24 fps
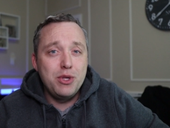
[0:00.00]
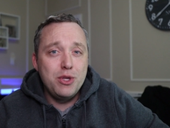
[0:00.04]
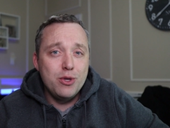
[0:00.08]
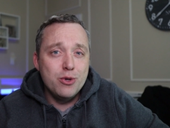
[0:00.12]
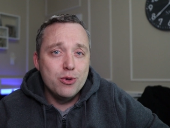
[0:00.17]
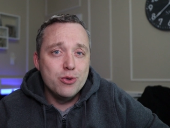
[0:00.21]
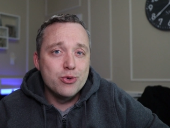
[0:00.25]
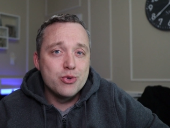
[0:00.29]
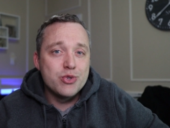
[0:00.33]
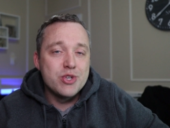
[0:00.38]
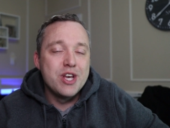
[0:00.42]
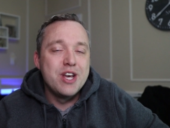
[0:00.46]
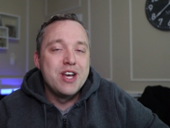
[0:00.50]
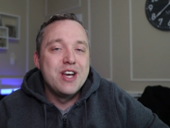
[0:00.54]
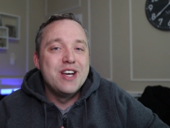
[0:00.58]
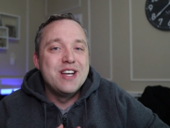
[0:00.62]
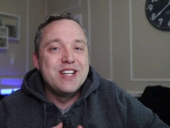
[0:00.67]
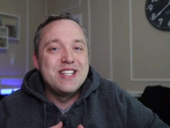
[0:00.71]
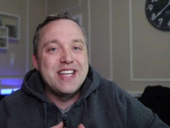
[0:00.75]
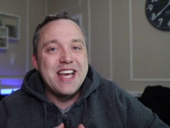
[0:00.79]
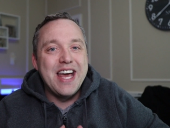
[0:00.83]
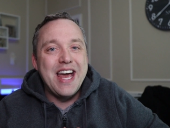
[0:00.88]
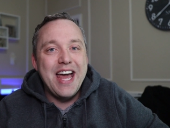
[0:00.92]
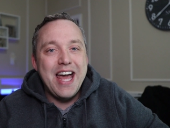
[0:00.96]
use
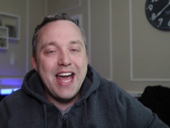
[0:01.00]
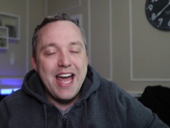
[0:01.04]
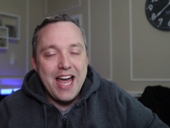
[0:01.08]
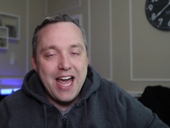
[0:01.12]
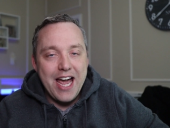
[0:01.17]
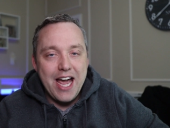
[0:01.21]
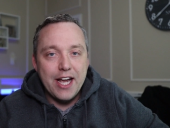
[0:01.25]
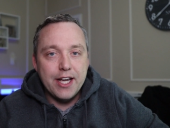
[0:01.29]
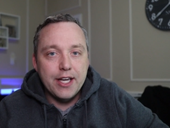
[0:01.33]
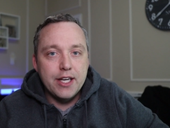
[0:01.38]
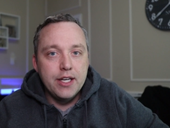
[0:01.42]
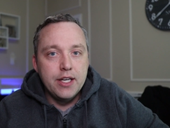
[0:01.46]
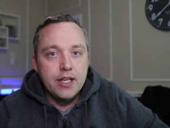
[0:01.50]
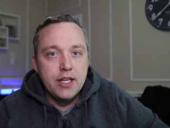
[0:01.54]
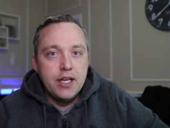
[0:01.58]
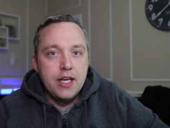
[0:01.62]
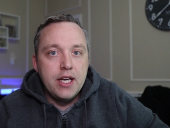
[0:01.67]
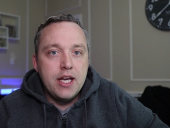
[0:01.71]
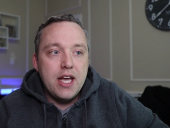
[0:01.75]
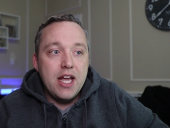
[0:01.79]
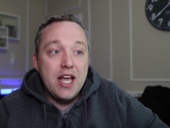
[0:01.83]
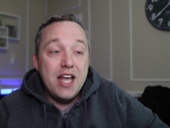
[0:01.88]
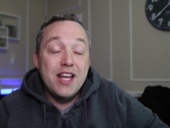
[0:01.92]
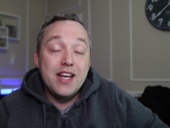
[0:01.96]
to hack
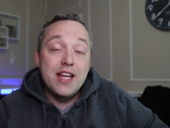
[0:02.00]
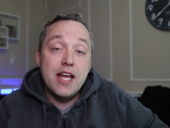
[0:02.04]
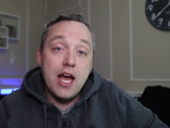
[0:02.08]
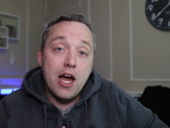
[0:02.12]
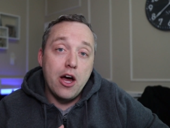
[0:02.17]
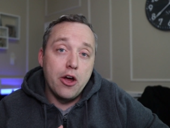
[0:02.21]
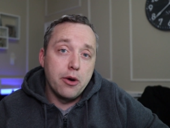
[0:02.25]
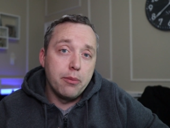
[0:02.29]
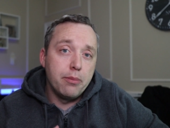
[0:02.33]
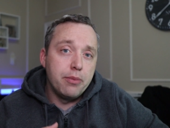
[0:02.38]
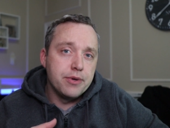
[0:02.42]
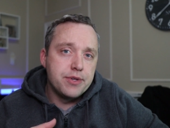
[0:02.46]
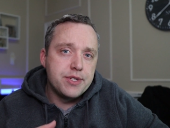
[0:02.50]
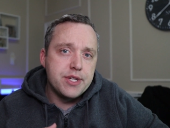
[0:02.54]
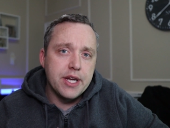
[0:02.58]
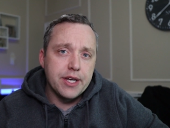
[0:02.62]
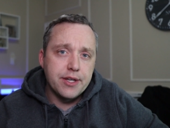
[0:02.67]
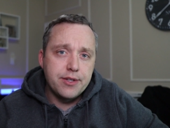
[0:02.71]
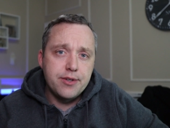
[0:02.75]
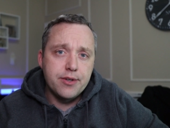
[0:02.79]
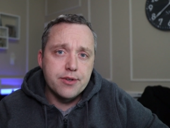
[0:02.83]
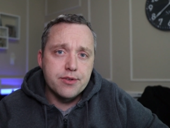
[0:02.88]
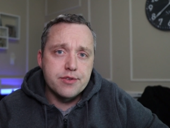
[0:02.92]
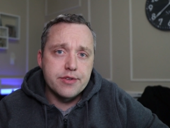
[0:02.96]
and how to
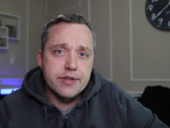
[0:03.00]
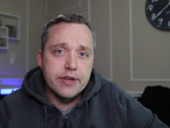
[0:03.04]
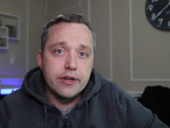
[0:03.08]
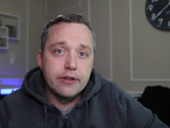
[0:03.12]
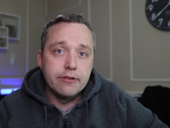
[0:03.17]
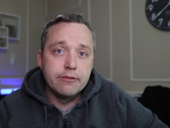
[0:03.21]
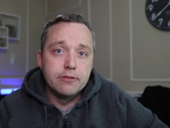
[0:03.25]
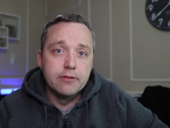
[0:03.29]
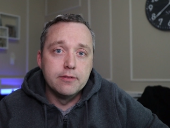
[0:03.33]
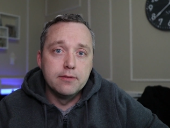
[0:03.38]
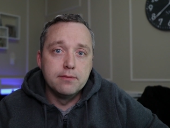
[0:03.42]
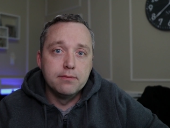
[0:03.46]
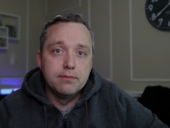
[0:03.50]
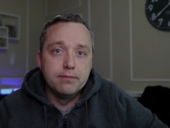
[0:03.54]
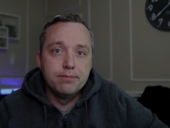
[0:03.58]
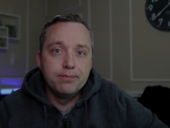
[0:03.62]
protect yourself.